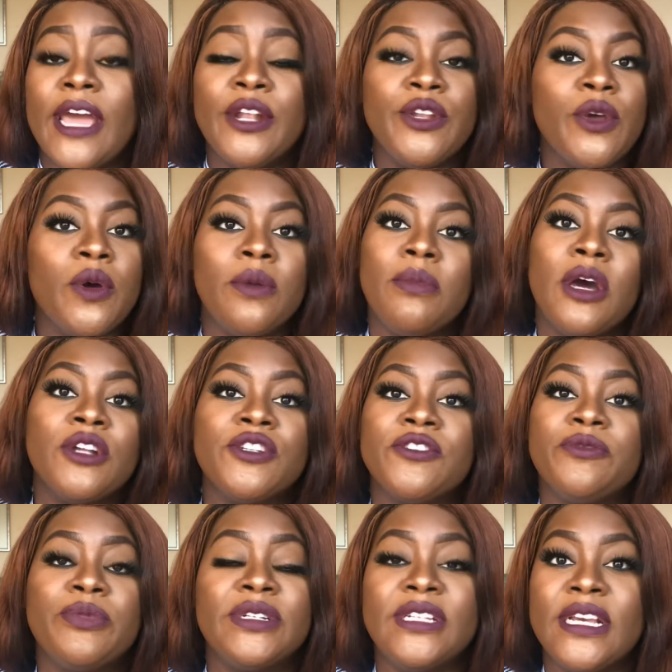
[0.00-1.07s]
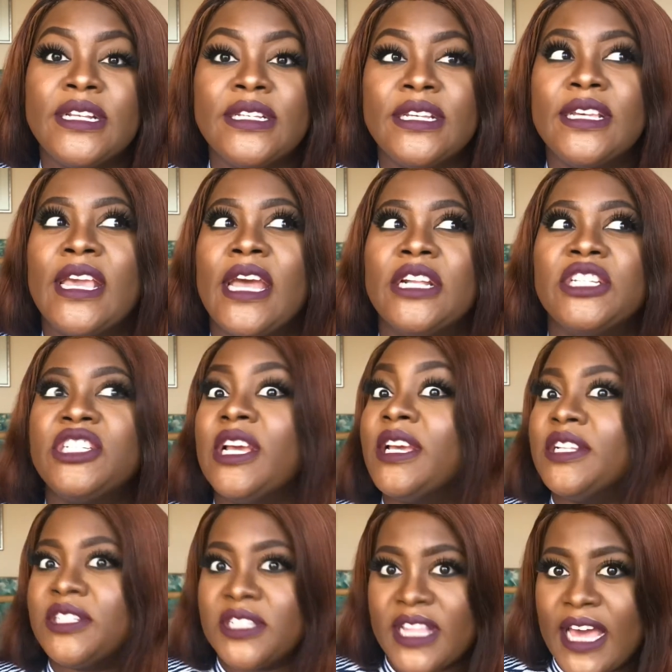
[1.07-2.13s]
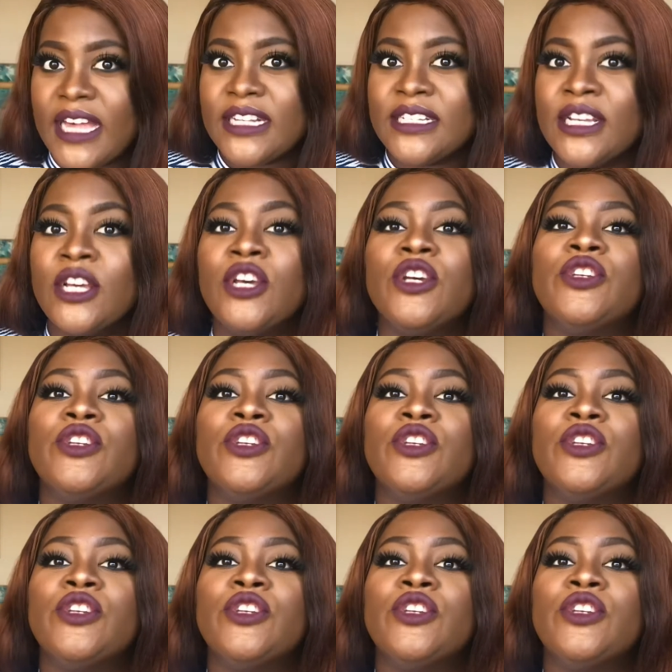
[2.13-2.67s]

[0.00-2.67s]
and no amount of pretending can change that.